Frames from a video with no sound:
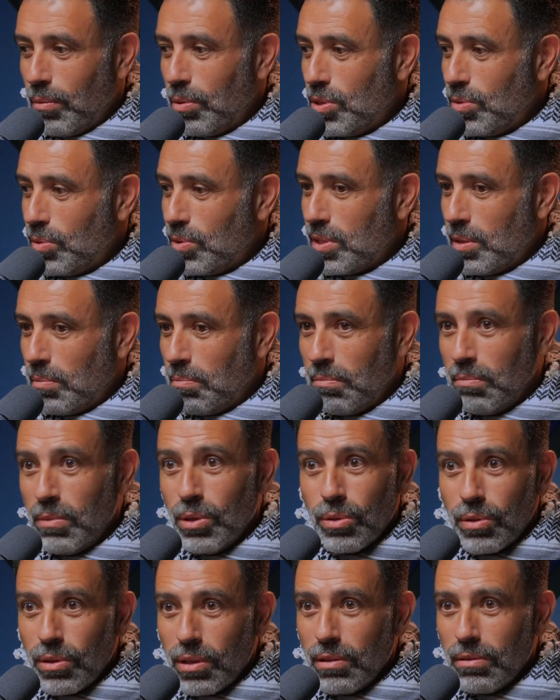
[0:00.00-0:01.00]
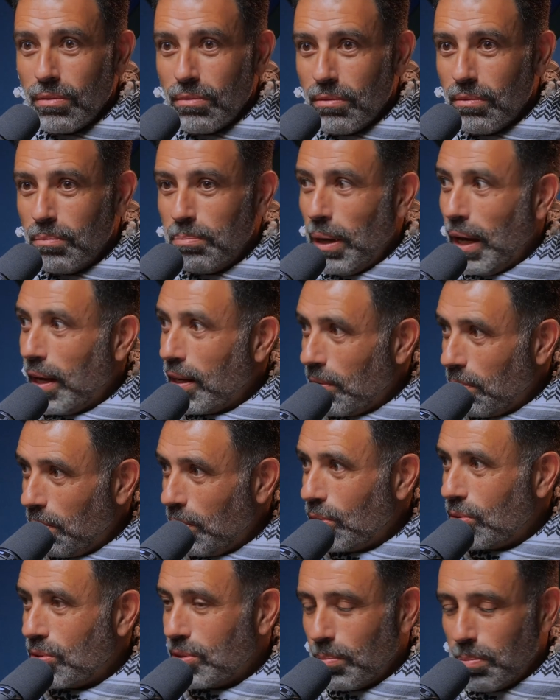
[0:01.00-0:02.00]
which was a powdered
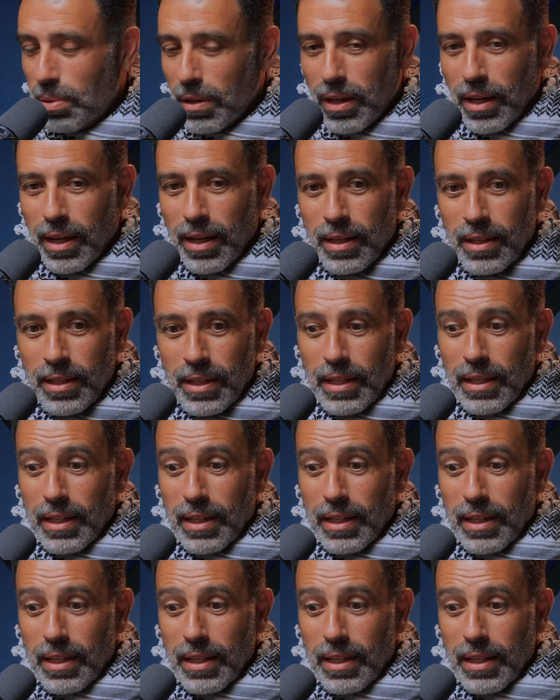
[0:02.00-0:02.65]
milk supplier.